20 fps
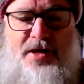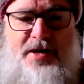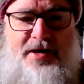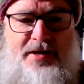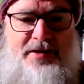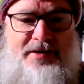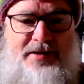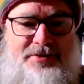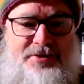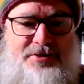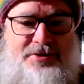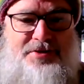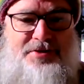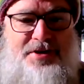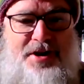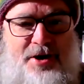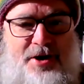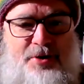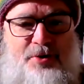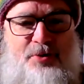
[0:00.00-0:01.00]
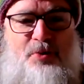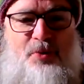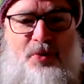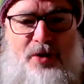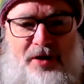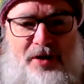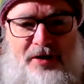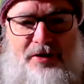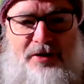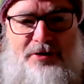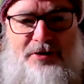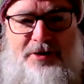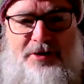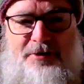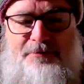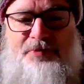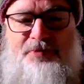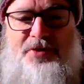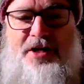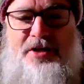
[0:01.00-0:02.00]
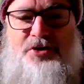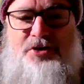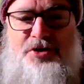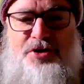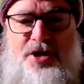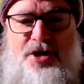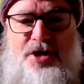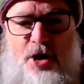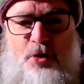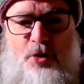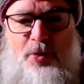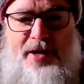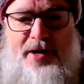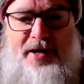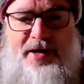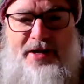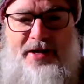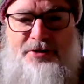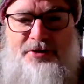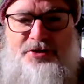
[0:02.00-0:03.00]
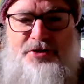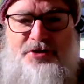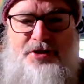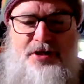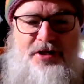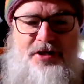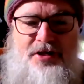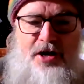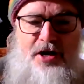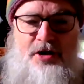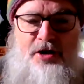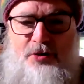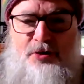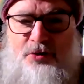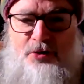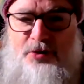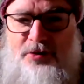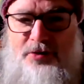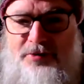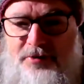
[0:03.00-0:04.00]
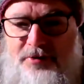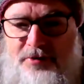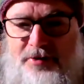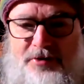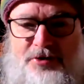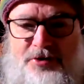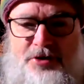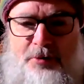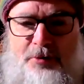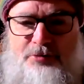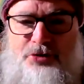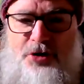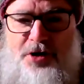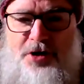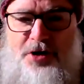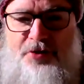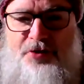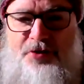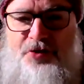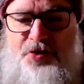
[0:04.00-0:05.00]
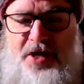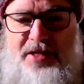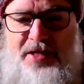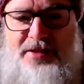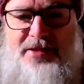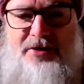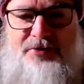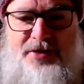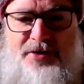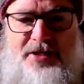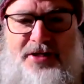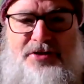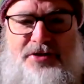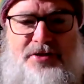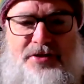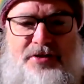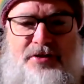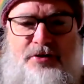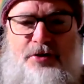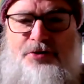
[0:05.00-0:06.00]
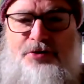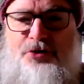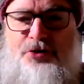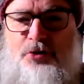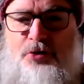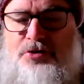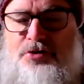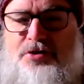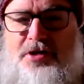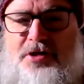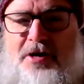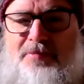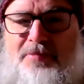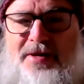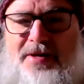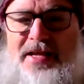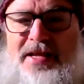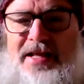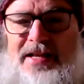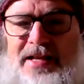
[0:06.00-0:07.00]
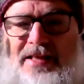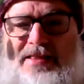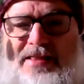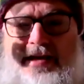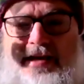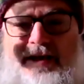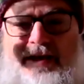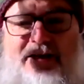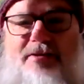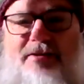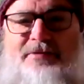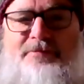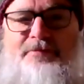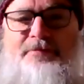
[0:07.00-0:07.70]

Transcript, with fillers: There is no world. There's nowhere else to go. Stop trying to think there is. Your thoughts don't mean anything.